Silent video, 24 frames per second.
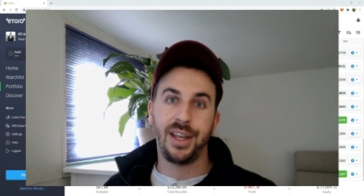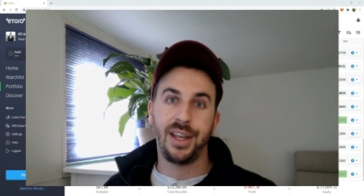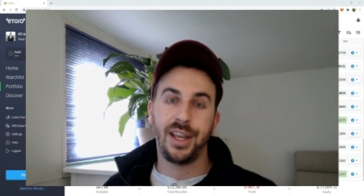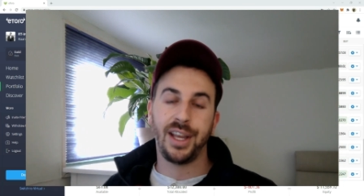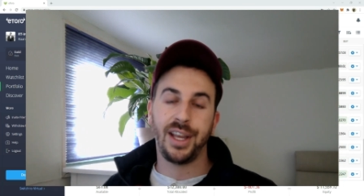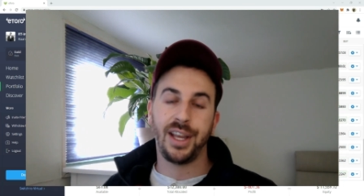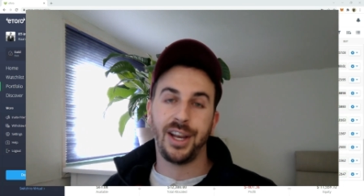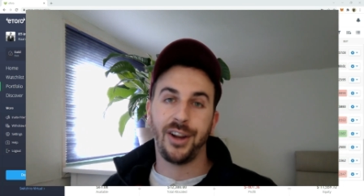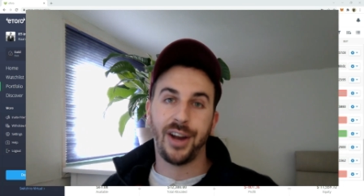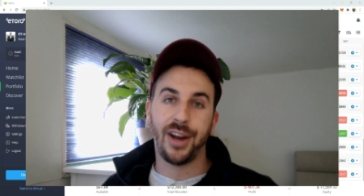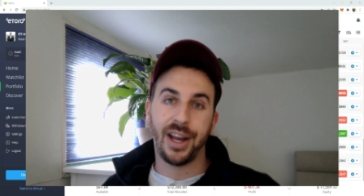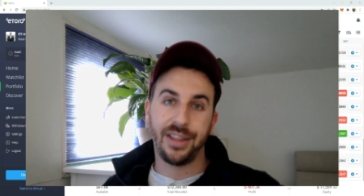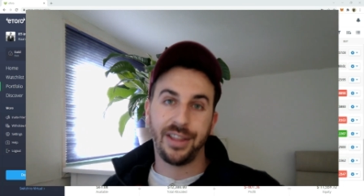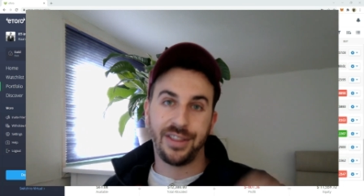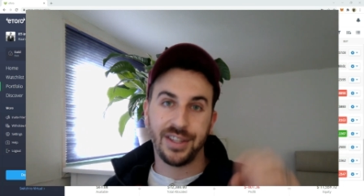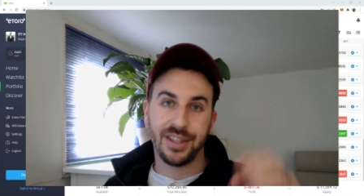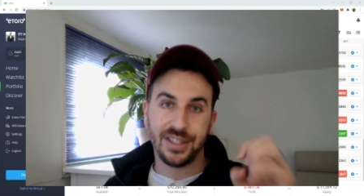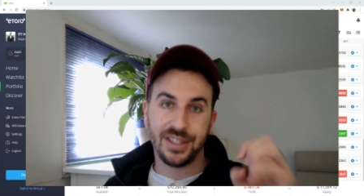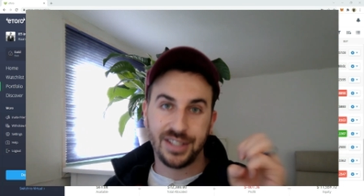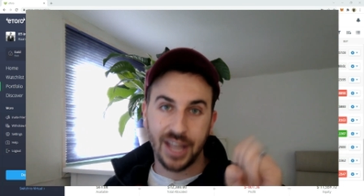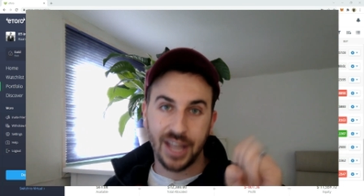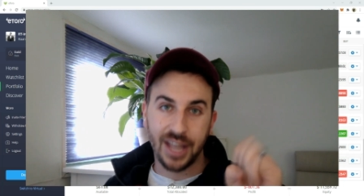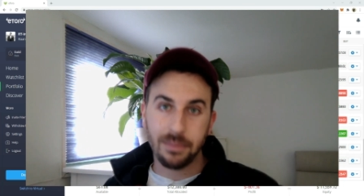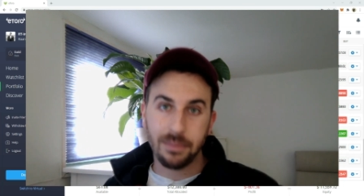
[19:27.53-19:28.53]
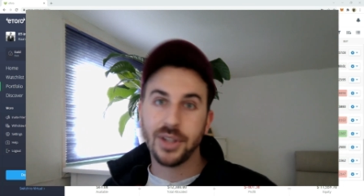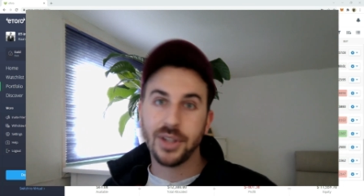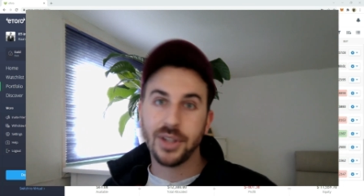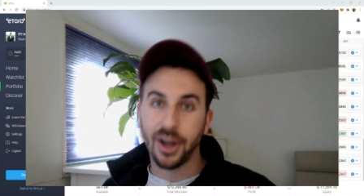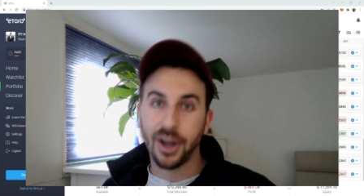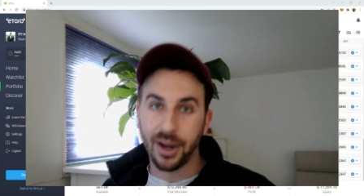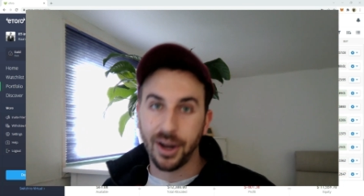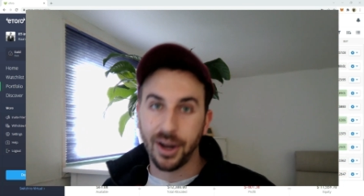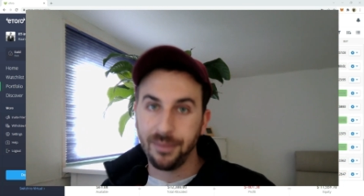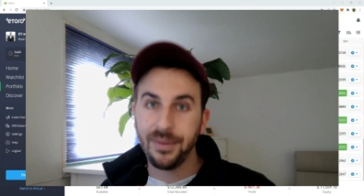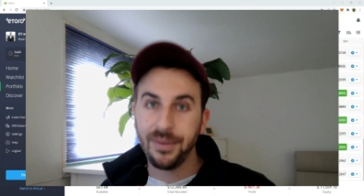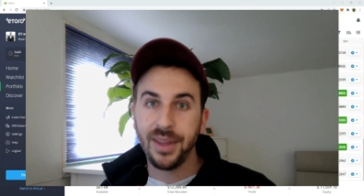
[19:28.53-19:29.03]
you know, at the same
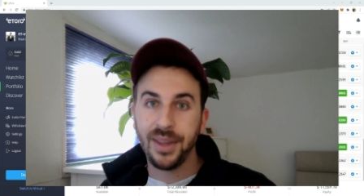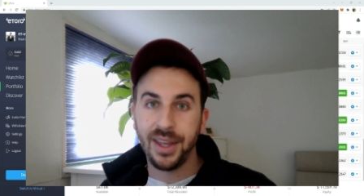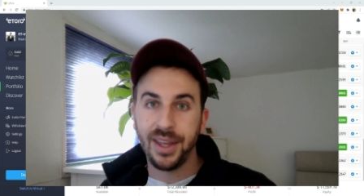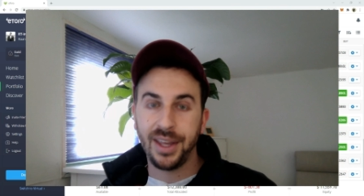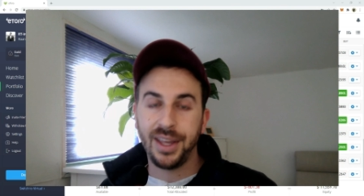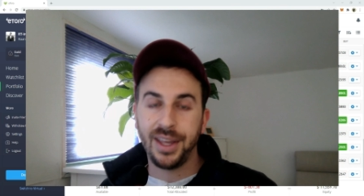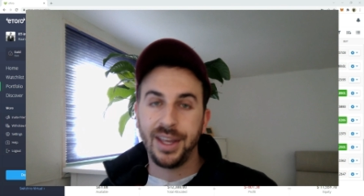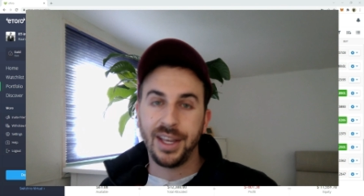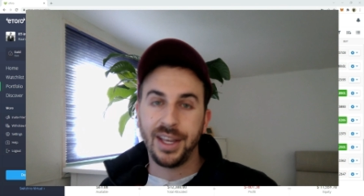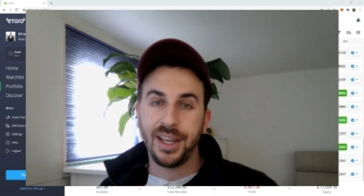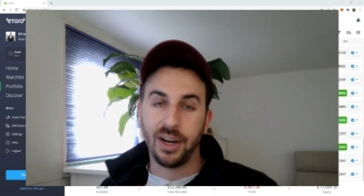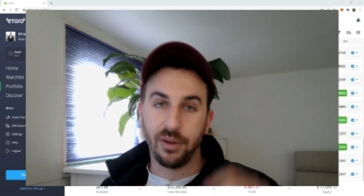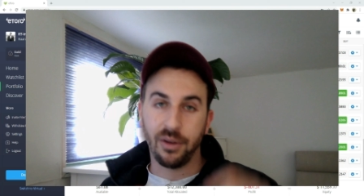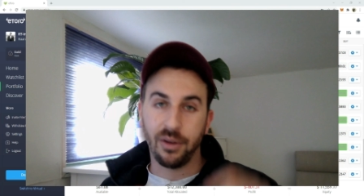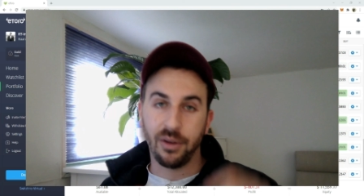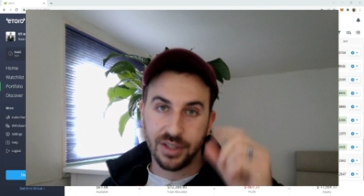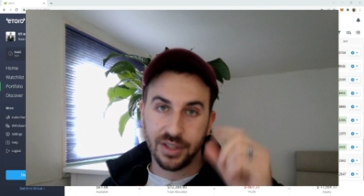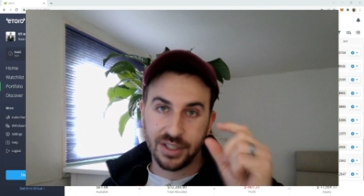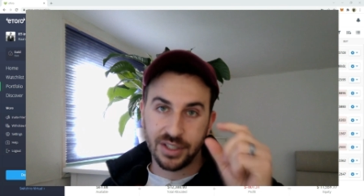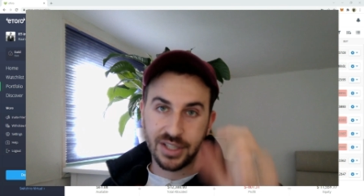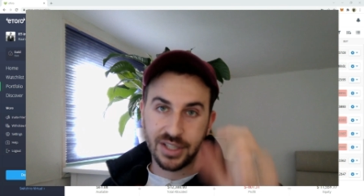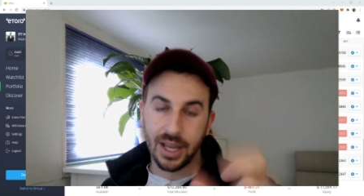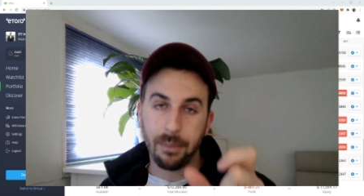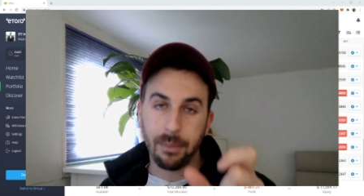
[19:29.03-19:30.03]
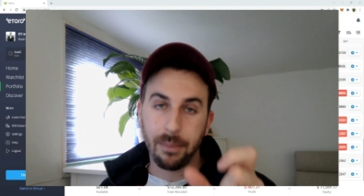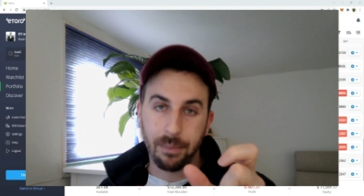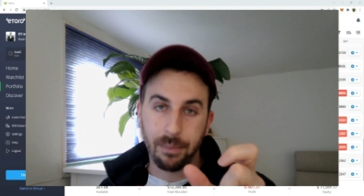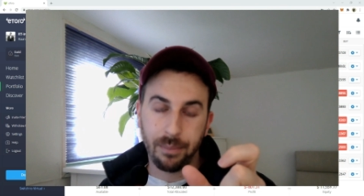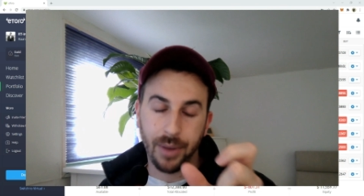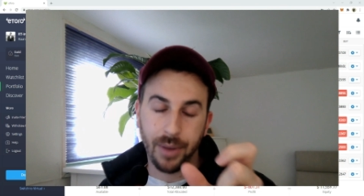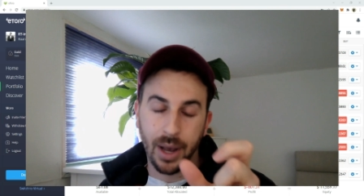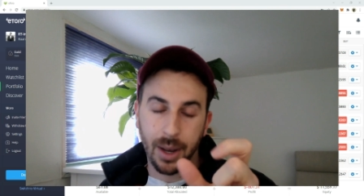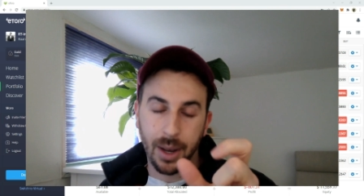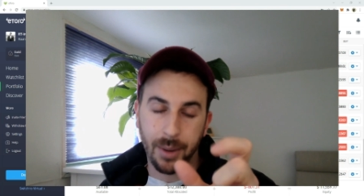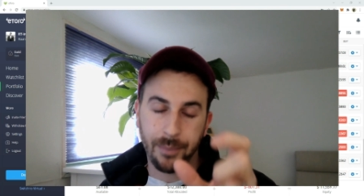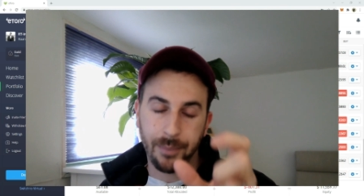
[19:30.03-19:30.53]
time, you know, with the same
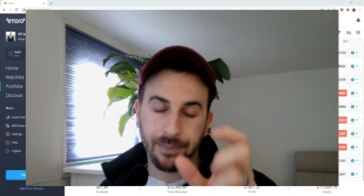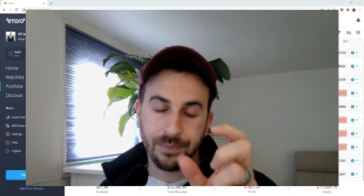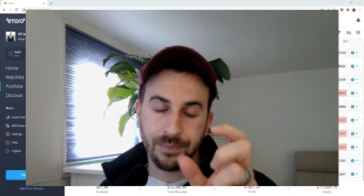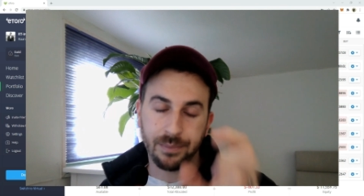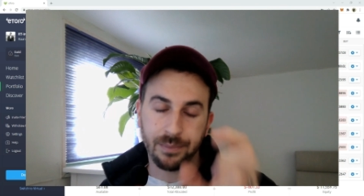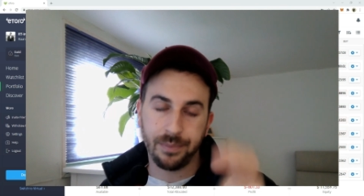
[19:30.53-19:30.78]
um,